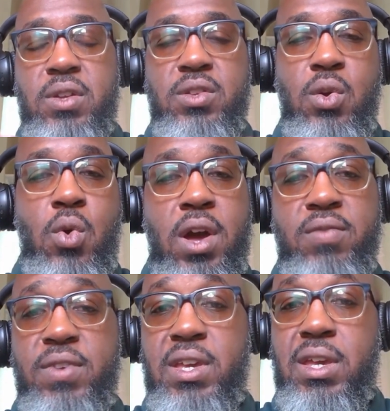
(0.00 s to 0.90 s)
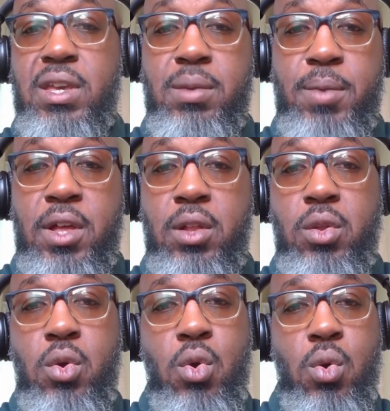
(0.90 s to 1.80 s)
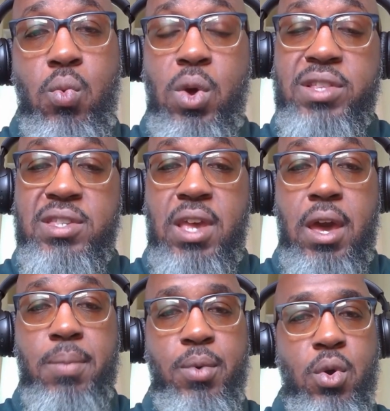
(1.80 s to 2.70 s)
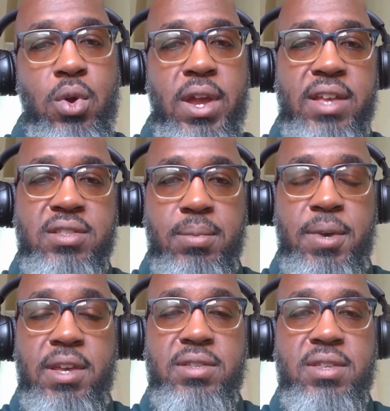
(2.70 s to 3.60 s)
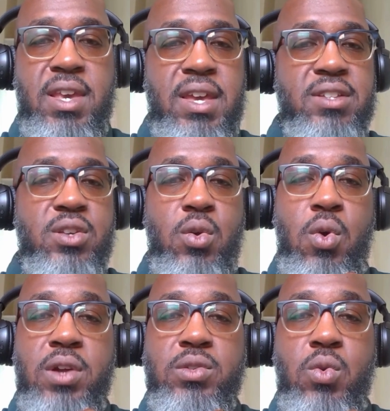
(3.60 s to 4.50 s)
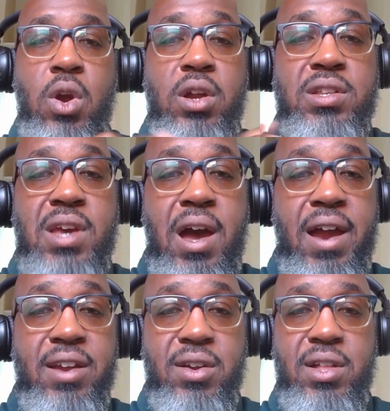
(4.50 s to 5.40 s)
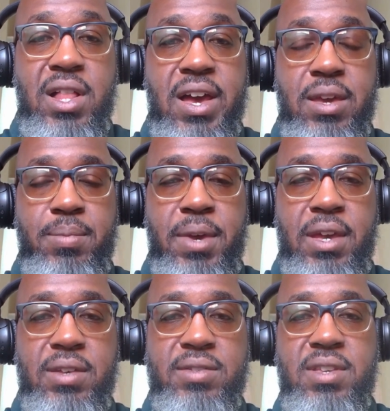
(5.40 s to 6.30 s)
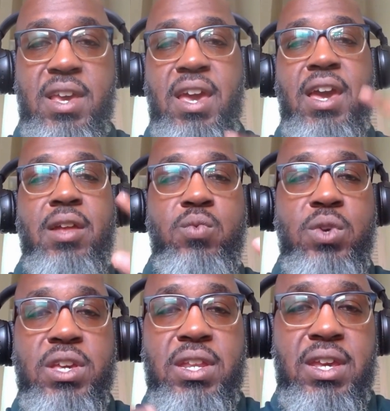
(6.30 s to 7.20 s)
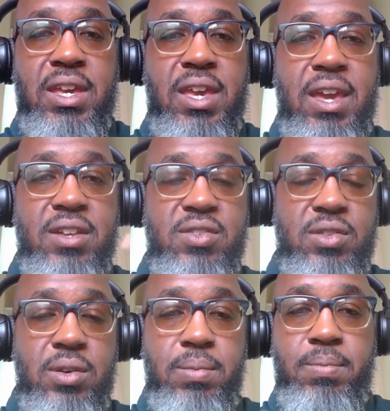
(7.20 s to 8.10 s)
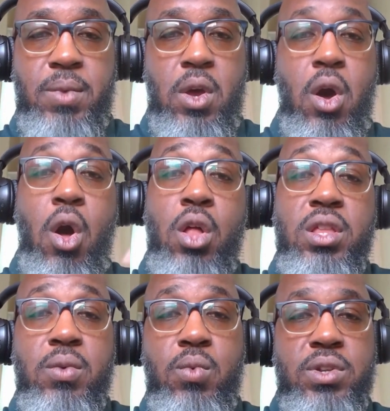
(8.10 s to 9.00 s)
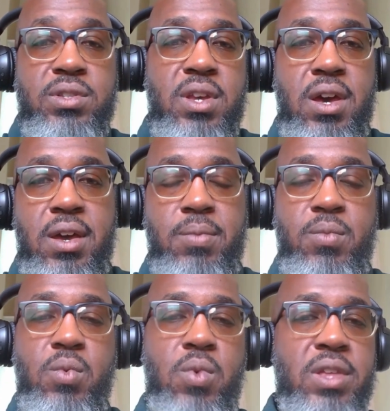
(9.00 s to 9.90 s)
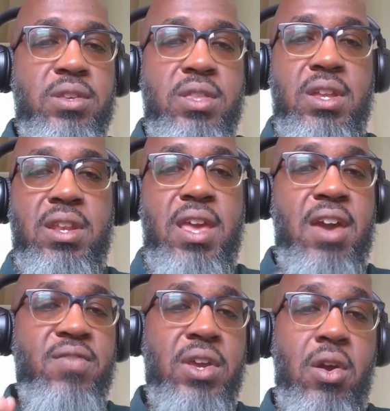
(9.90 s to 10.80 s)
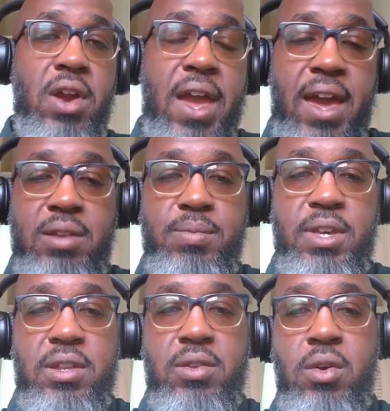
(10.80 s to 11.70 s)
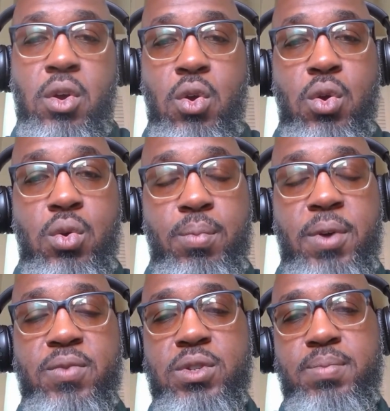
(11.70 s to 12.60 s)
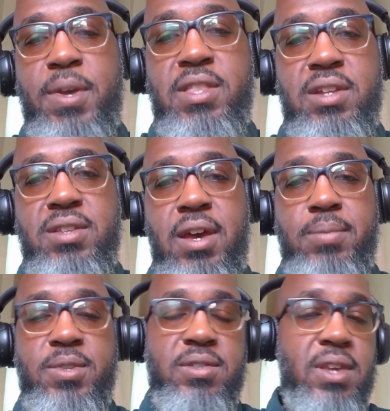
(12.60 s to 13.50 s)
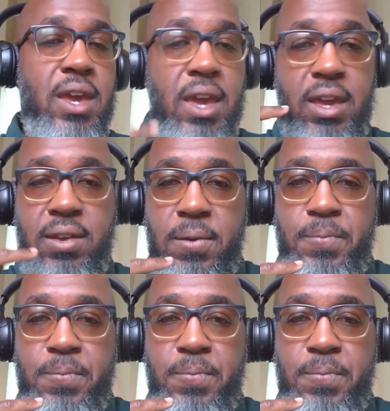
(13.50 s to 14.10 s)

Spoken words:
to go out via email or WhatsApp or SMS to go out to our entire client base, and we can engage them all at one time rather than having our admin or whomever spend that time to say, hey,